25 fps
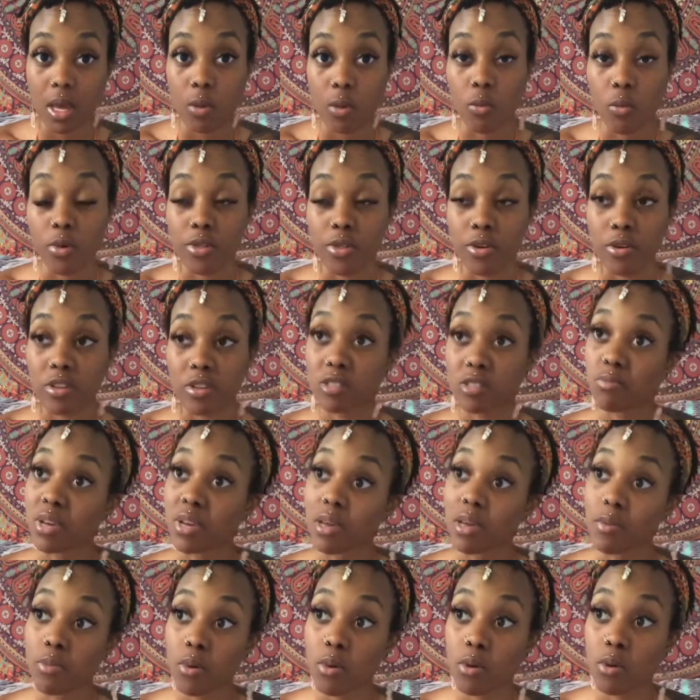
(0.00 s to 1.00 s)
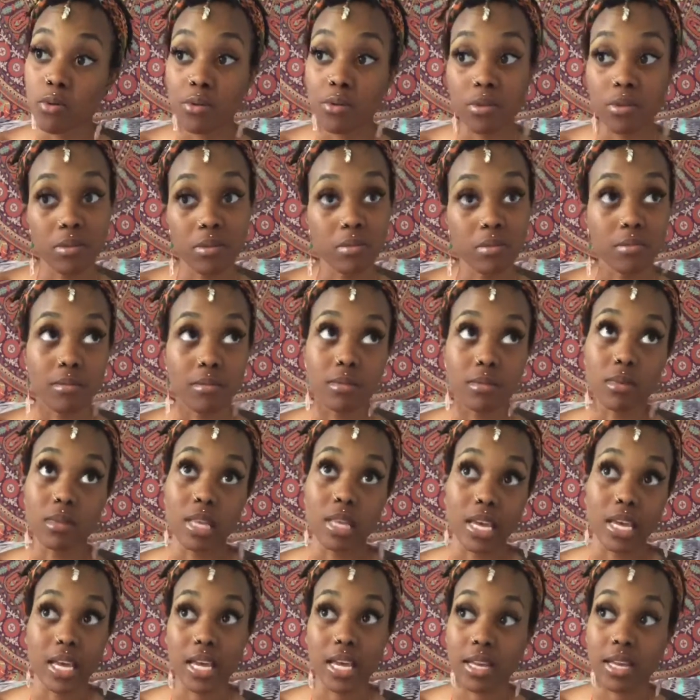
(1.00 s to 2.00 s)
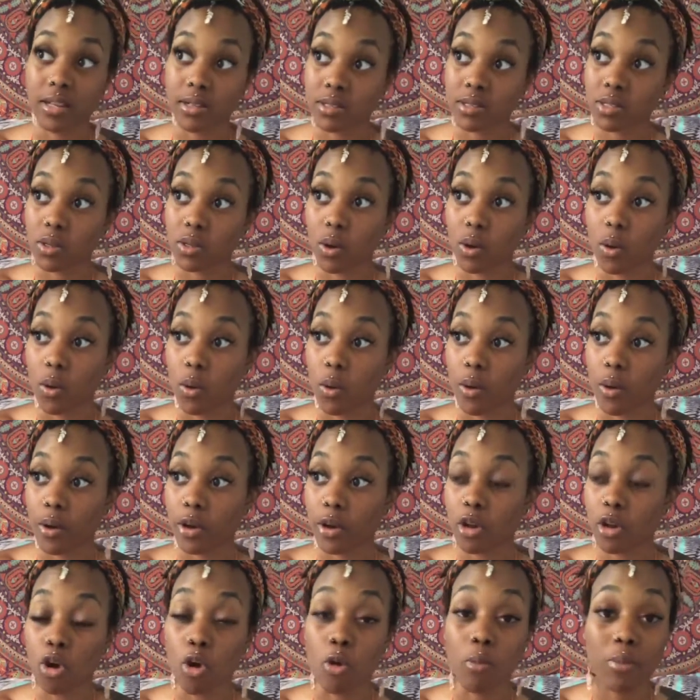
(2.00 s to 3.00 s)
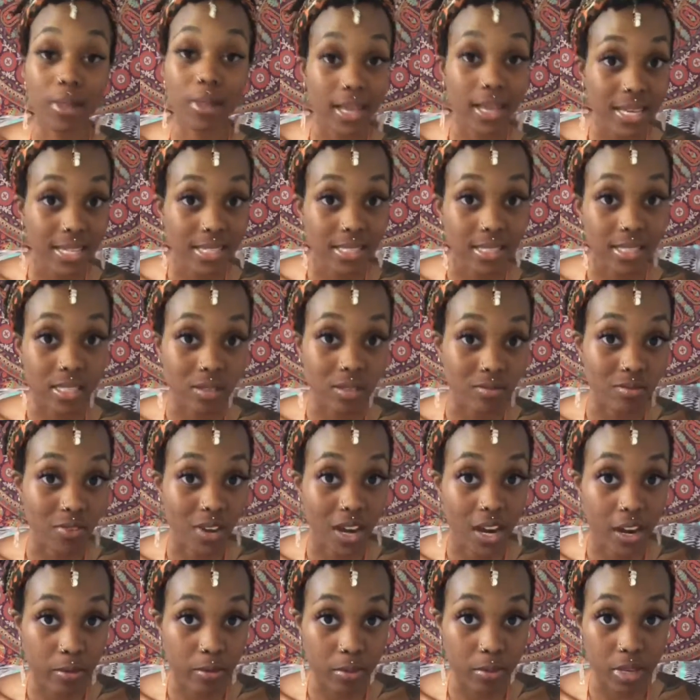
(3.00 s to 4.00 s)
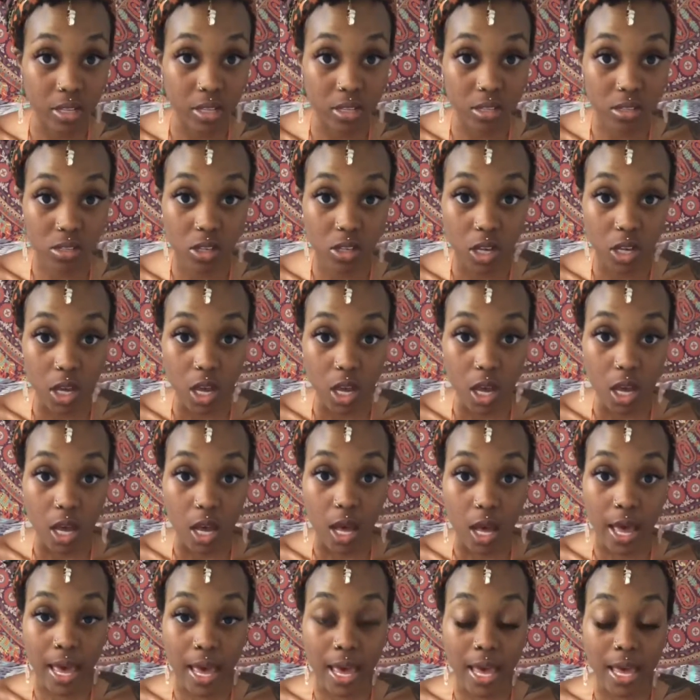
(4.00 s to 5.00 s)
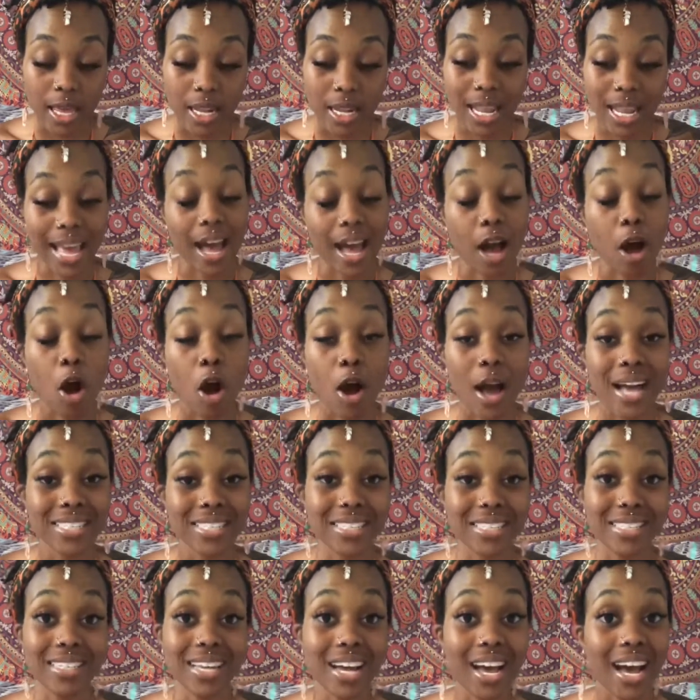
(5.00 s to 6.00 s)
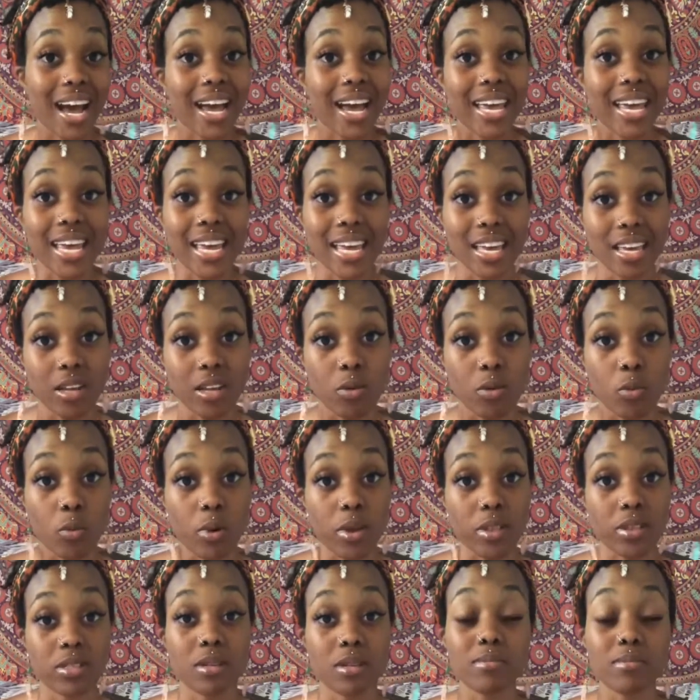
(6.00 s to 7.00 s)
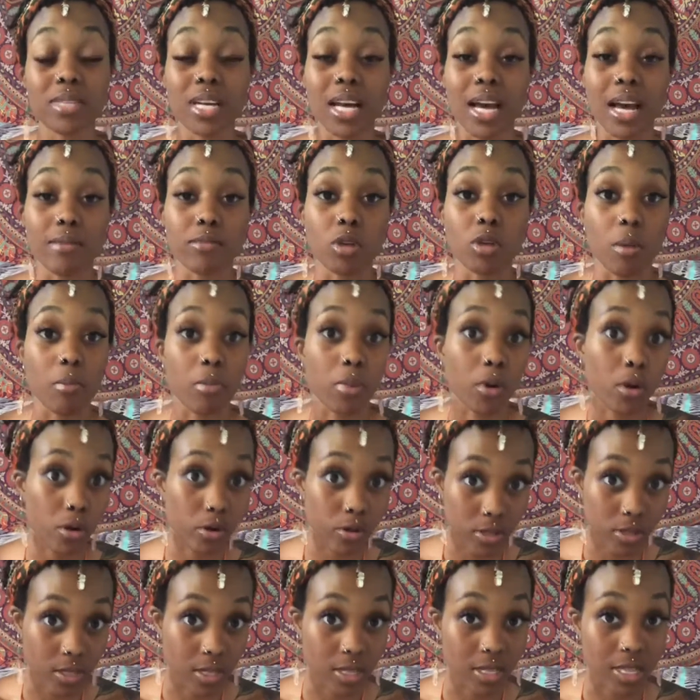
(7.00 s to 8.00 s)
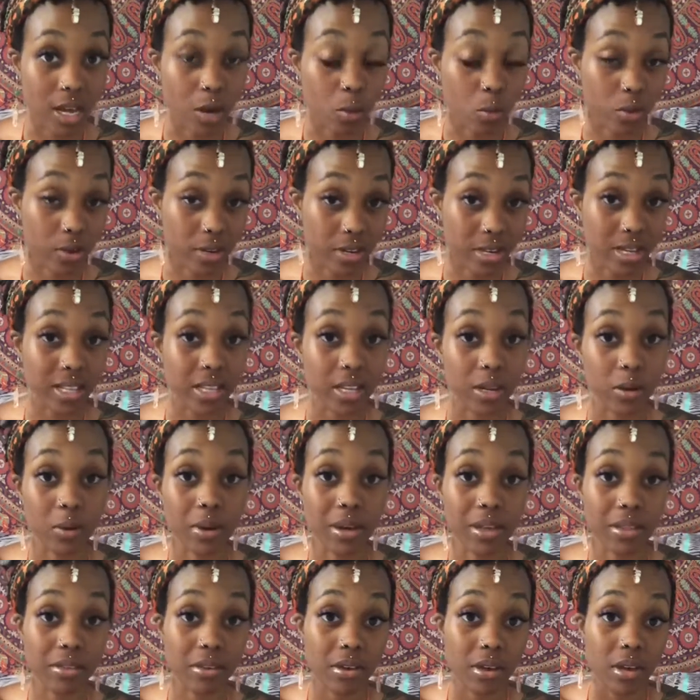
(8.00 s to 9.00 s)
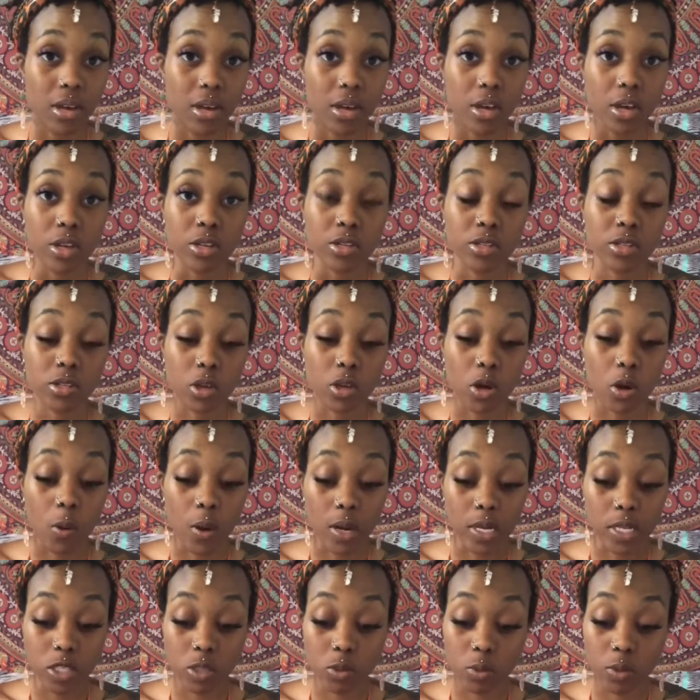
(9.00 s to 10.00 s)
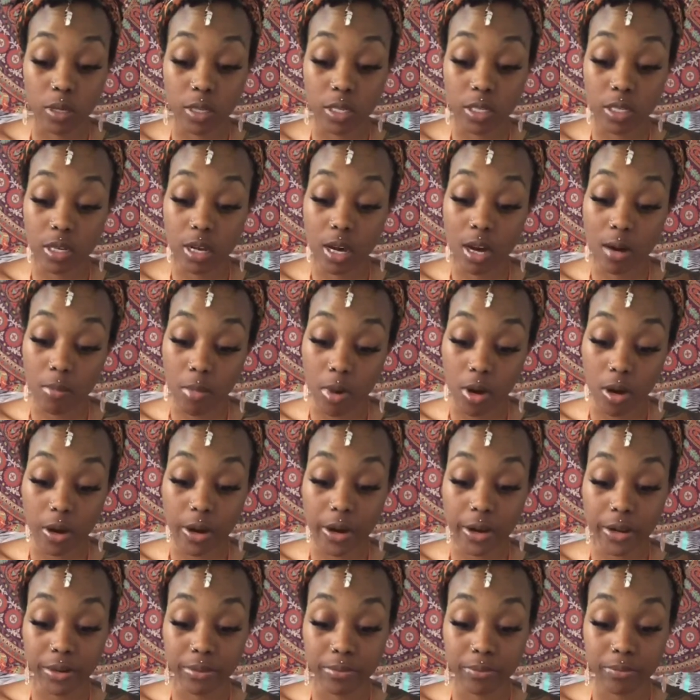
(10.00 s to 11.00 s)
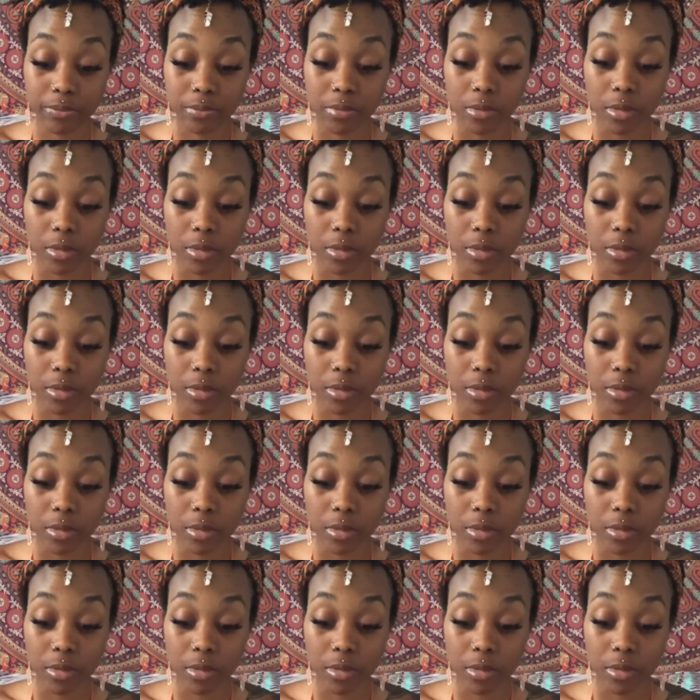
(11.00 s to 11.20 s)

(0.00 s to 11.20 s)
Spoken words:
whether it's people, things, or places, environments. And that all has to tie in with sometimes a person that we're dealing with. So I just wanted to come on.